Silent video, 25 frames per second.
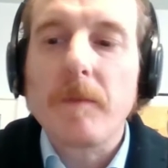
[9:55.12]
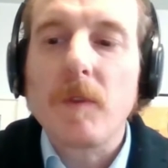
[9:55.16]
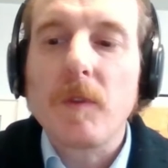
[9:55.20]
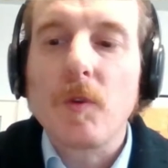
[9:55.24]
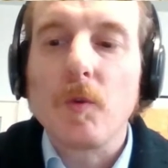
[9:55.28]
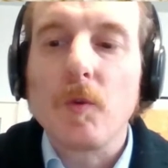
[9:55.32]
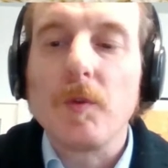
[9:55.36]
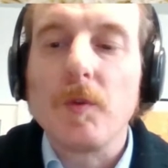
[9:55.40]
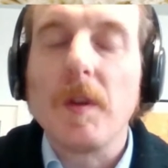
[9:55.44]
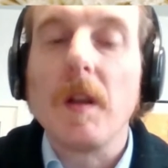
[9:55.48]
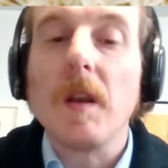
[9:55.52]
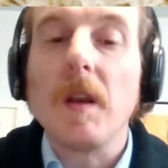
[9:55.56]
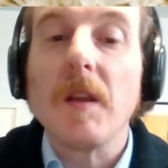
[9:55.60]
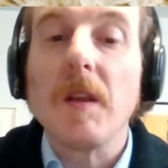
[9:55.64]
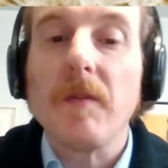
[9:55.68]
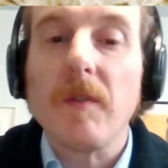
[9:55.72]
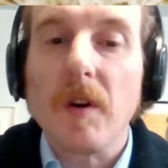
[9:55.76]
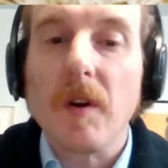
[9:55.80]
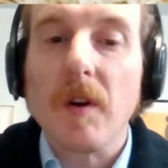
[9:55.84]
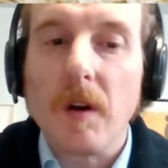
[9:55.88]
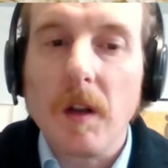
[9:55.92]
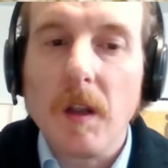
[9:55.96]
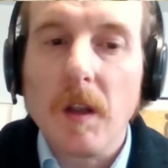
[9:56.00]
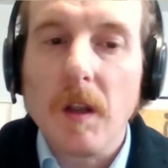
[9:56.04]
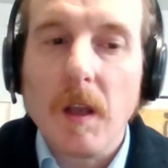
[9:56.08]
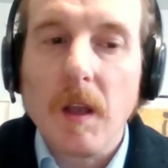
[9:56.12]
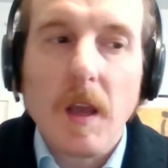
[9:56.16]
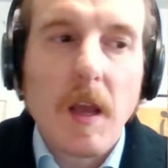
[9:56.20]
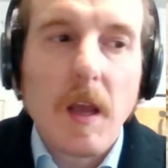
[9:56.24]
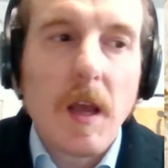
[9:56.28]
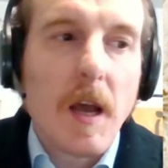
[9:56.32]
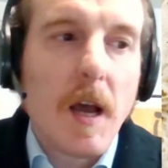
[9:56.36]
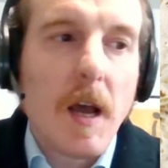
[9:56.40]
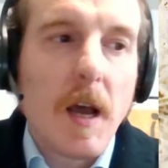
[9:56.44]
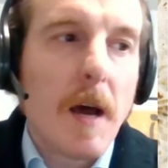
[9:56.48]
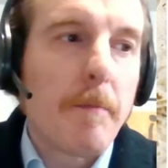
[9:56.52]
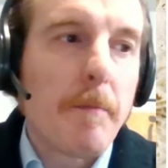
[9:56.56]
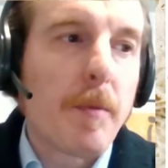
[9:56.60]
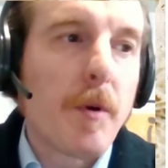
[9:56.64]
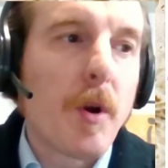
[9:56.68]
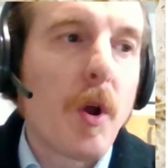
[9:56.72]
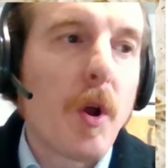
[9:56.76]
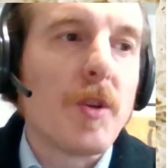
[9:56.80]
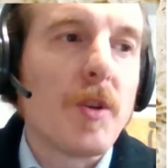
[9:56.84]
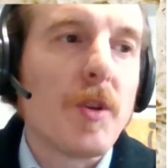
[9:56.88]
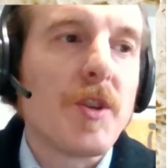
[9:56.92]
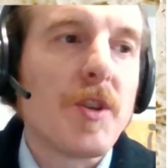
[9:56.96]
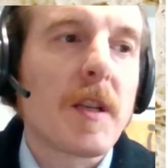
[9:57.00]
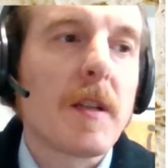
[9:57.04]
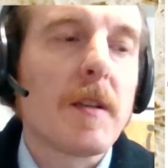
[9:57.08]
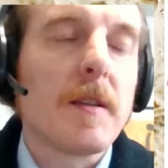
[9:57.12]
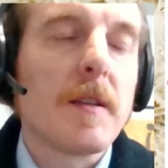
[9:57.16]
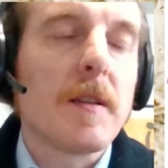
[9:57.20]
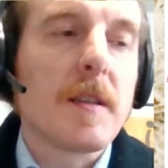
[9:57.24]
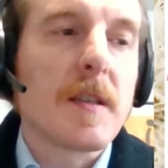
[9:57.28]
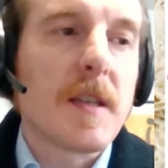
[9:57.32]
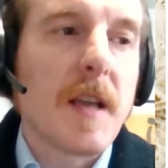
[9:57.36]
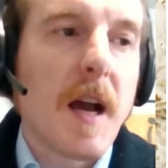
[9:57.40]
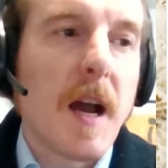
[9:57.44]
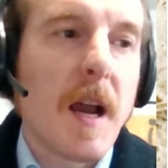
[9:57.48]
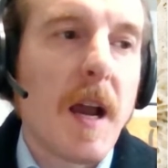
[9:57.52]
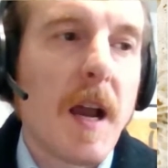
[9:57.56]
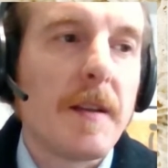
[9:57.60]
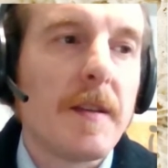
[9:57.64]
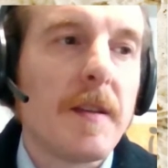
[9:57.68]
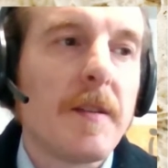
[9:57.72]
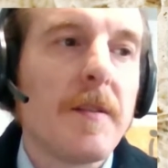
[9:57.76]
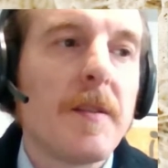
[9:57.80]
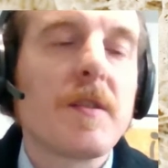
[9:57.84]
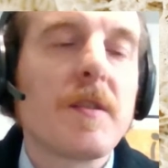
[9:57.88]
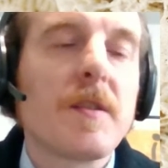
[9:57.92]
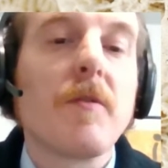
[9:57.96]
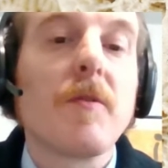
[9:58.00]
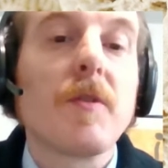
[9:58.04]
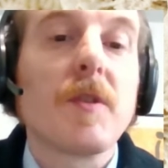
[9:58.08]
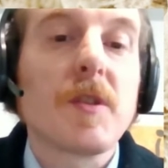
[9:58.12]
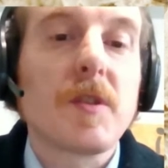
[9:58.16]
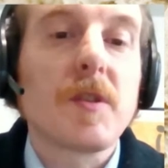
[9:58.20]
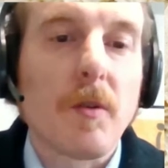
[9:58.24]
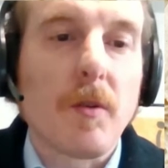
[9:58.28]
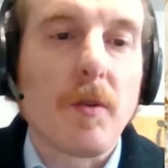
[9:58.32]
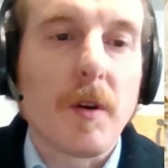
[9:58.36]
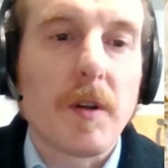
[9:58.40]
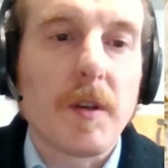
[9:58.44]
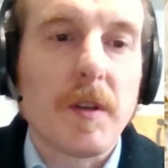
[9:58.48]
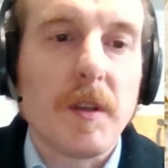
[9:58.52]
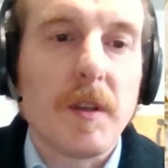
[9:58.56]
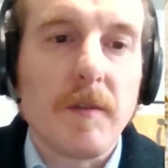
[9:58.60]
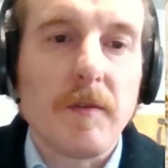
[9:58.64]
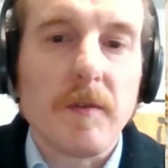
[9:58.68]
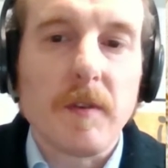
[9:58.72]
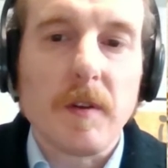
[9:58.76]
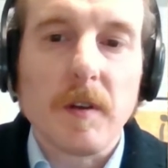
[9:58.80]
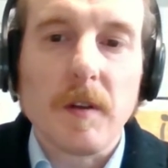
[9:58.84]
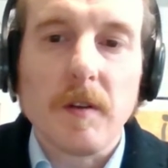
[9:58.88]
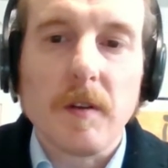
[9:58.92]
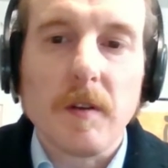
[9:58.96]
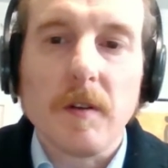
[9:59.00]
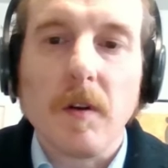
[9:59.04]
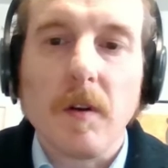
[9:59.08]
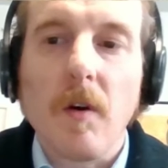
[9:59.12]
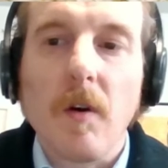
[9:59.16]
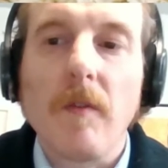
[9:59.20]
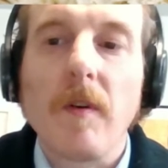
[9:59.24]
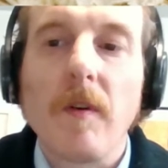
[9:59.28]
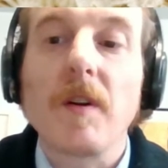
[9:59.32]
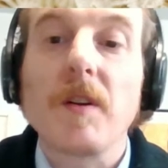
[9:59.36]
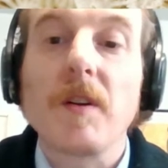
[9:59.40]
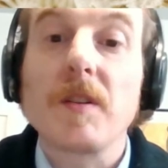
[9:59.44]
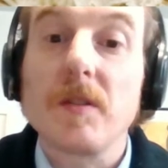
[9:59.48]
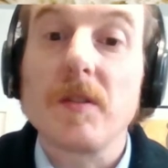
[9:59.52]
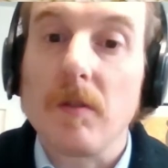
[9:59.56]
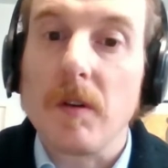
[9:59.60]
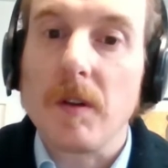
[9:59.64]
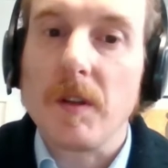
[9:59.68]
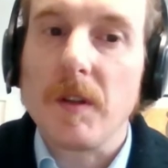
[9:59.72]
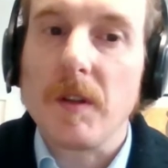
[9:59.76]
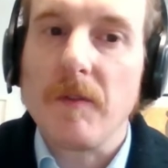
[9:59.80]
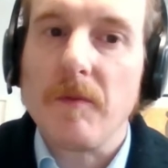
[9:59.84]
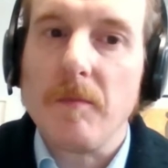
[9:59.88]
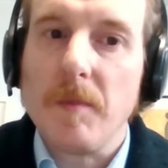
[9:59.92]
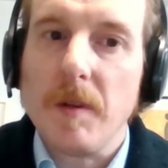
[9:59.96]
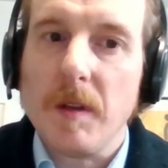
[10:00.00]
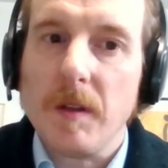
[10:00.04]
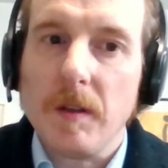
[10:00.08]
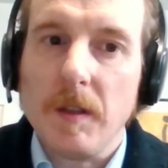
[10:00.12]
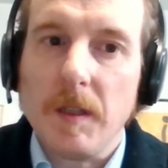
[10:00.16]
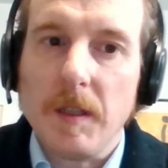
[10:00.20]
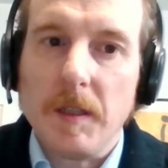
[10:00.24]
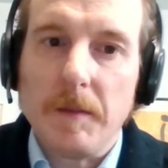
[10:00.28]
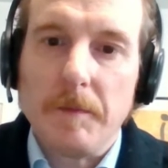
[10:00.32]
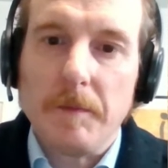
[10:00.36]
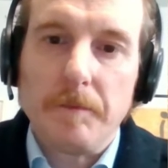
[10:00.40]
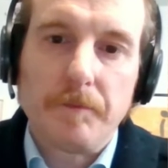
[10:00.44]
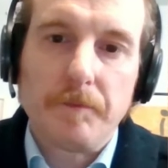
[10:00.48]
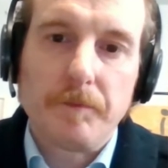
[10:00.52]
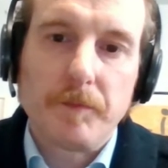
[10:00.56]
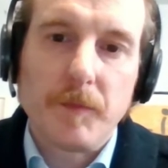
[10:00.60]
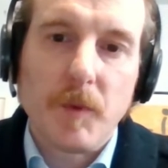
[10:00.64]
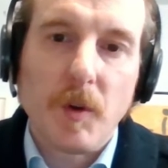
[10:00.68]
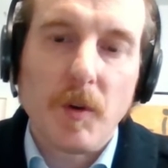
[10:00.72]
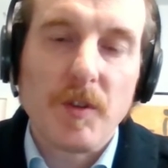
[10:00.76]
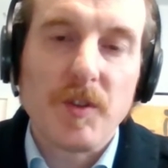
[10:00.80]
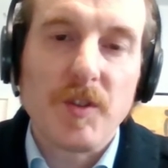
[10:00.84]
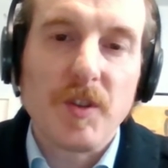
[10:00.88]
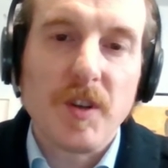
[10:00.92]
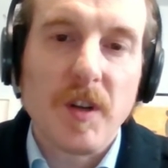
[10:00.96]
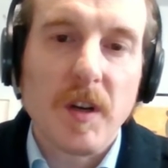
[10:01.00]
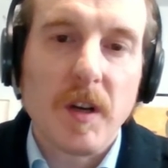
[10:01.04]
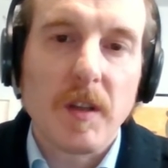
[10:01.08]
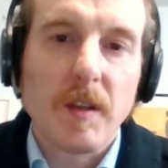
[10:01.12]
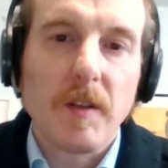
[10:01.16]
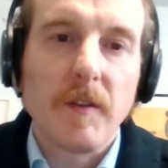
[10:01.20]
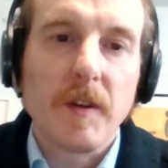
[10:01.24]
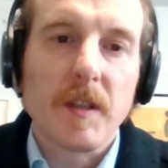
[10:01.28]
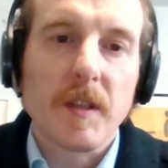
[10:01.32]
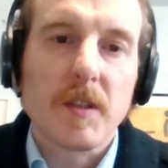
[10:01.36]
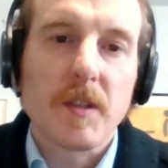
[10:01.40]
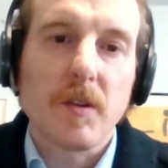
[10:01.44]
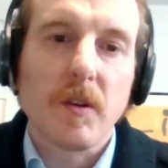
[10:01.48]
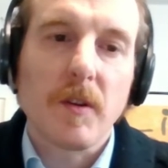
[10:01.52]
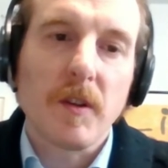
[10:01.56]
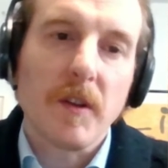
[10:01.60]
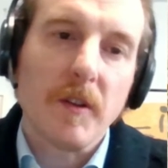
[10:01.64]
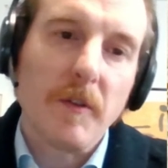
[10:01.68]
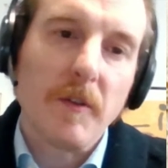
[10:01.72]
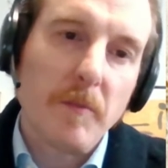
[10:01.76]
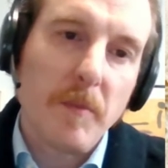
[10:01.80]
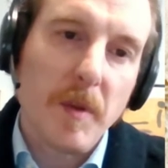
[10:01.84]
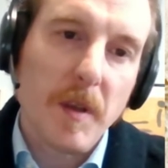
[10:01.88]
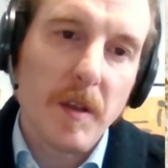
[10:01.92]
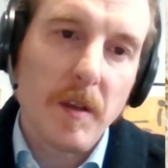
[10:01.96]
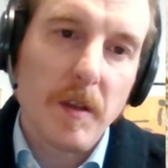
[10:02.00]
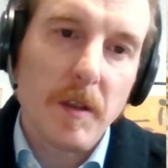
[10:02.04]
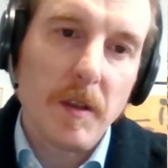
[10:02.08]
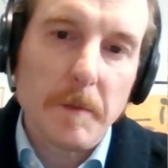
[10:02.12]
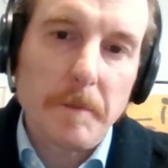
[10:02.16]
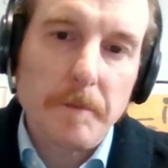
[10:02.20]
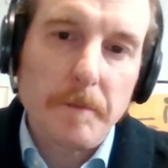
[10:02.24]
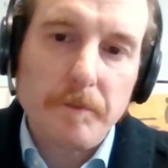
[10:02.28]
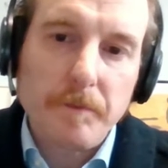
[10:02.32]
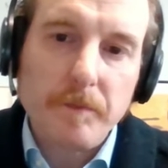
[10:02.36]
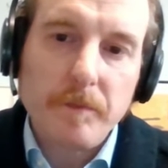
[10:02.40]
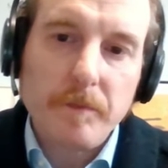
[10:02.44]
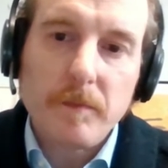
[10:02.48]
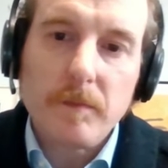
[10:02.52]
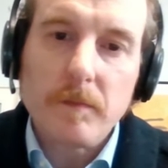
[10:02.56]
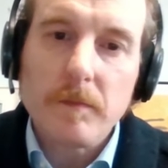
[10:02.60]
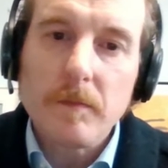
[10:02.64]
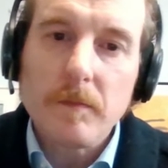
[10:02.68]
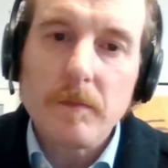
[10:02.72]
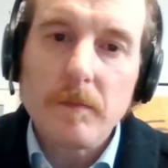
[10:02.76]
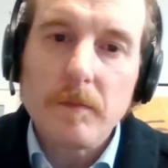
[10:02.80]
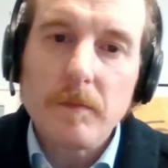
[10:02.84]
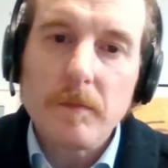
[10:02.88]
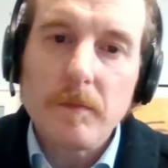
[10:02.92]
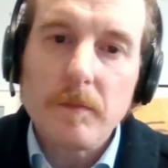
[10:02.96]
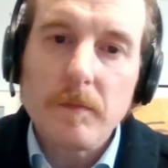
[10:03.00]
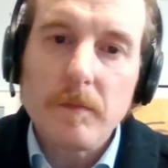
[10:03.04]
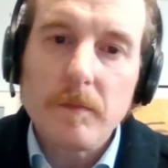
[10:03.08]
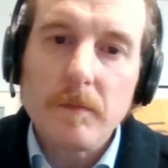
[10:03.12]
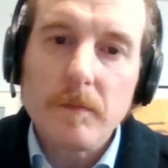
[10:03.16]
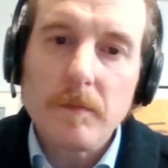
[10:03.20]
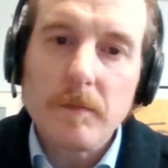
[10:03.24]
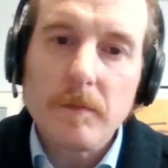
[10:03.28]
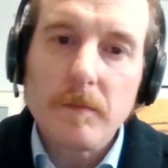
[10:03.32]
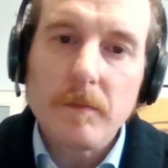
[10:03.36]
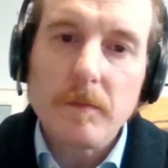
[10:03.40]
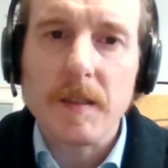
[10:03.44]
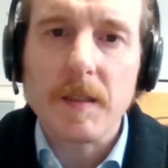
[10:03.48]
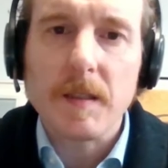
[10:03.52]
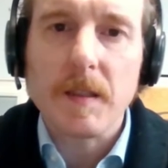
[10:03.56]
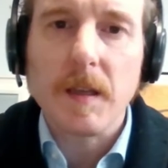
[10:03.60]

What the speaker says: to deliver a project, a design that is a restorative of a restorative building or regenerative restorative building. Here is